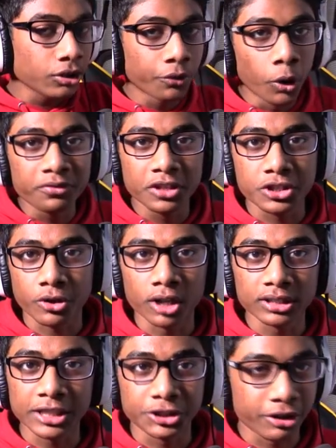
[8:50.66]
don't know if these are
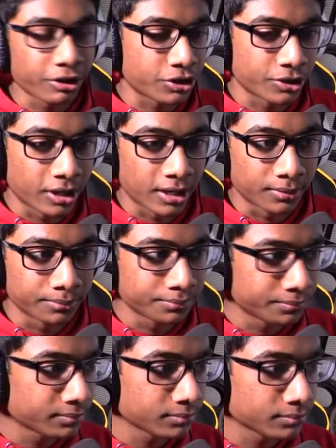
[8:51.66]
online trainers or not.
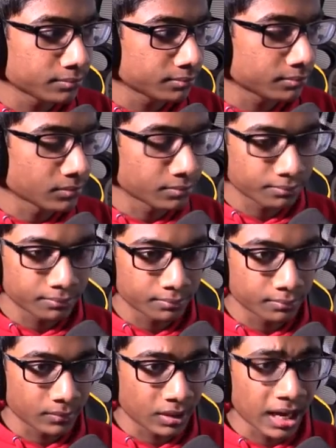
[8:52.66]

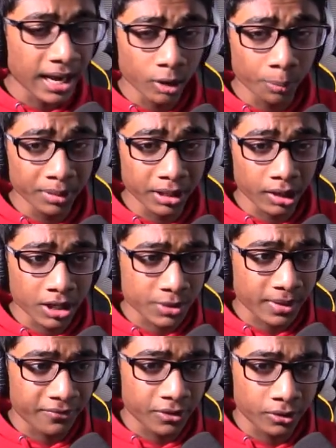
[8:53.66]
Kinda open they are,
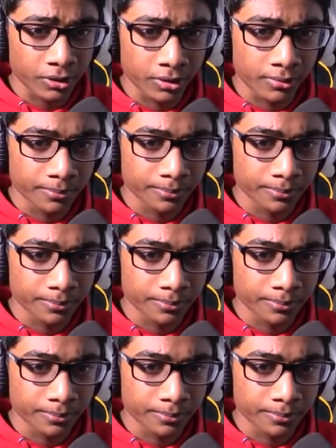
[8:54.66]
so I feel good.